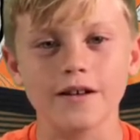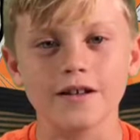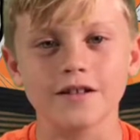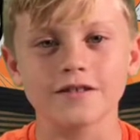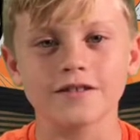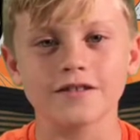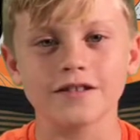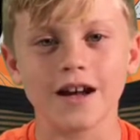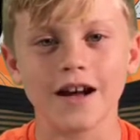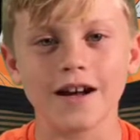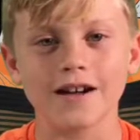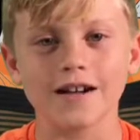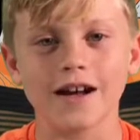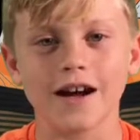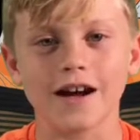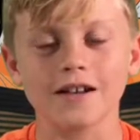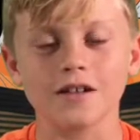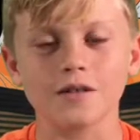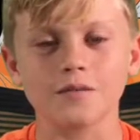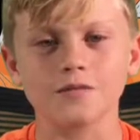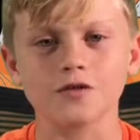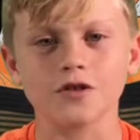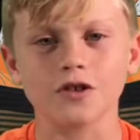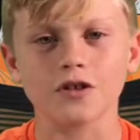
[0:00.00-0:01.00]
Side
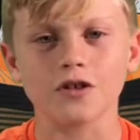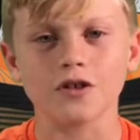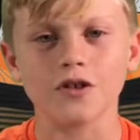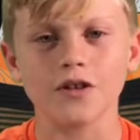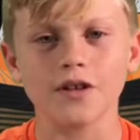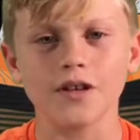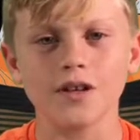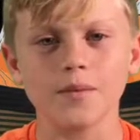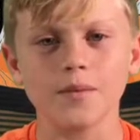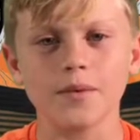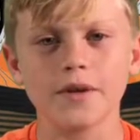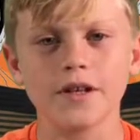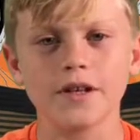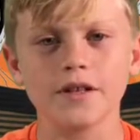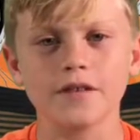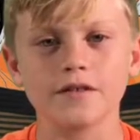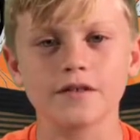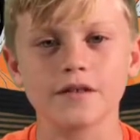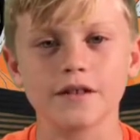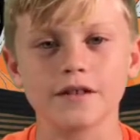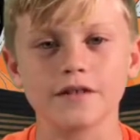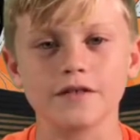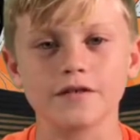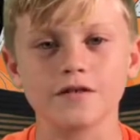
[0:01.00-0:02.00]
items are green peas
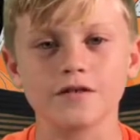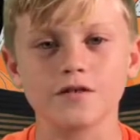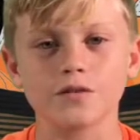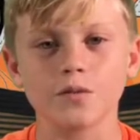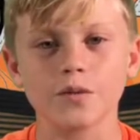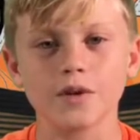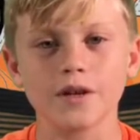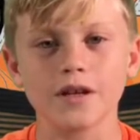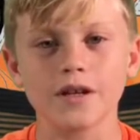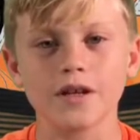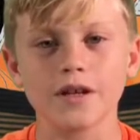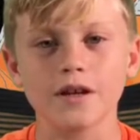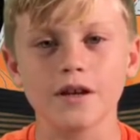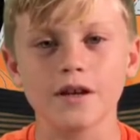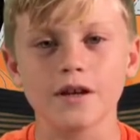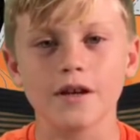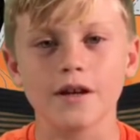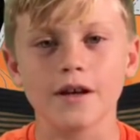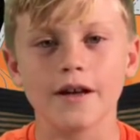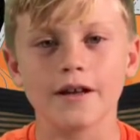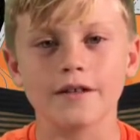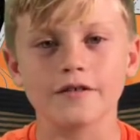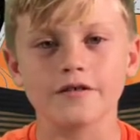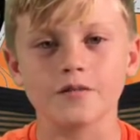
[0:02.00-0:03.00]
and sweet
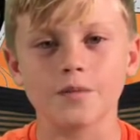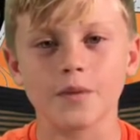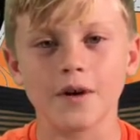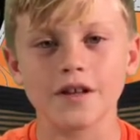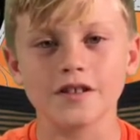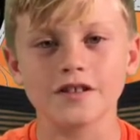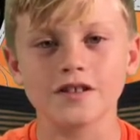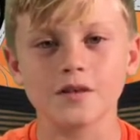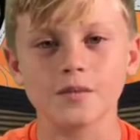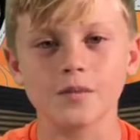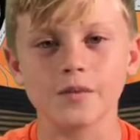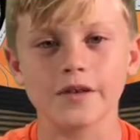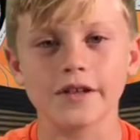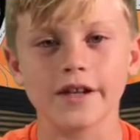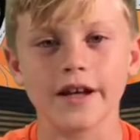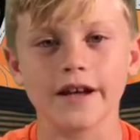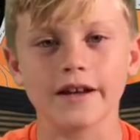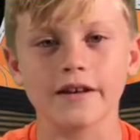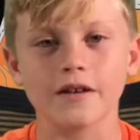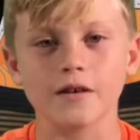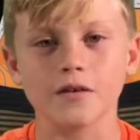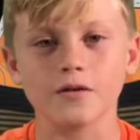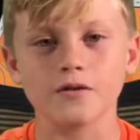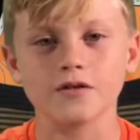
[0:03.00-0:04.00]
and spicy
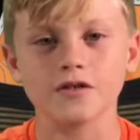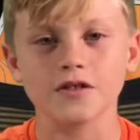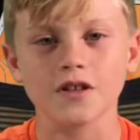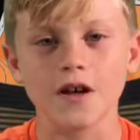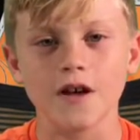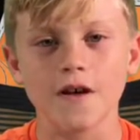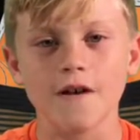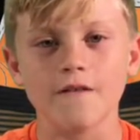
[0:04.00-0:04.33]
potatoes.